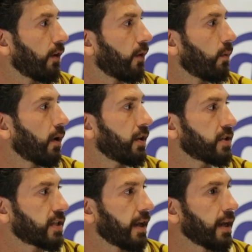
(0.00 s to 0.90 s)
are the
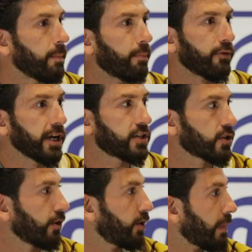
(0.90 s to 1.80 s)
ones that
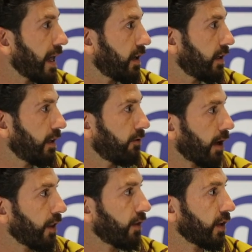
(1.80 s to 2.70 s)
embrace our humanity
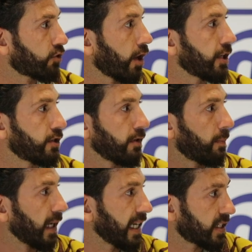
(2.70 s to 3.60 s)
rather than try to
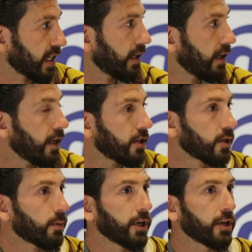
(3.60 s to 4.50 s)
replace it.
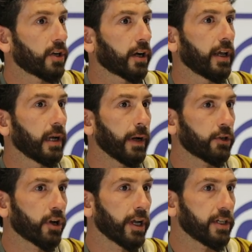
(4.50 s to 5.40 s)
So we're not talking
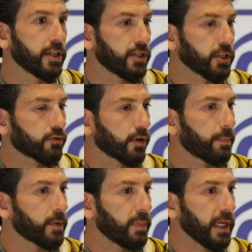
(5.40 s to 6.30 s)
about trying to
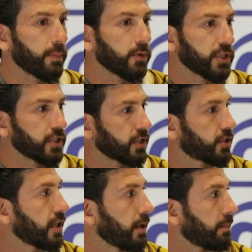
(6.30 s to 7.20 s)
disrupt people's
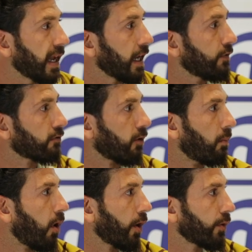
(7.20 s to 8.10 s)
existing
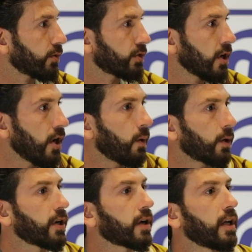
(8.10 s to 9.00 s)
behavioral models.
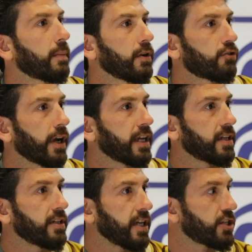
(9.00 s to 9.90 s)
We're talking about
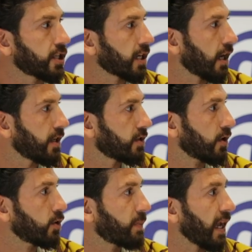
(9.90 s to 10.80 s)
trying to digitize
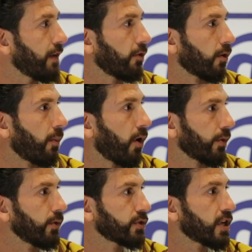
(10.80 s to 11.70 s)
those behavioral
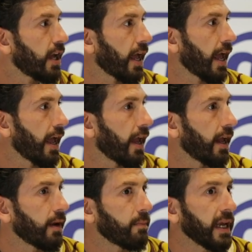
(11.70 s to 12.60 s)
models
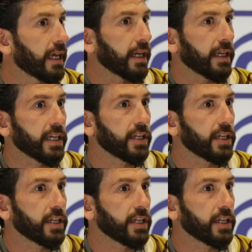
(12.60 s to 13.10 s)
and make it